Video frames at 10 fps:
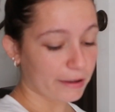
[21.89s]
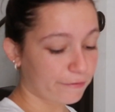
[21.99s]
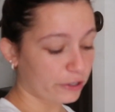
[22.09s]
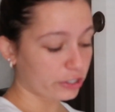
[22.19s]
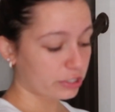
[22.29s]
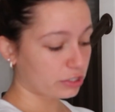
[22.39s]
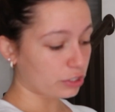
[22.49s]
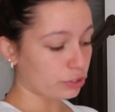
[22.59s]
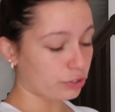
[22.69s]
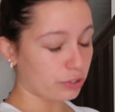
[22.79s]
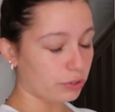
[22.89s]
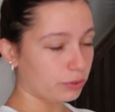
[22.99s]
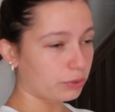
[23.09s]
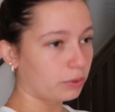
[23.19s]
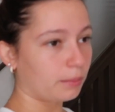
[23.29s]
my first
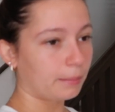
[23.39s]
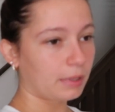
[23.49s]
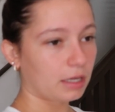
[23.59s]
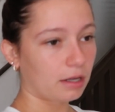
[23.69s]
Zoom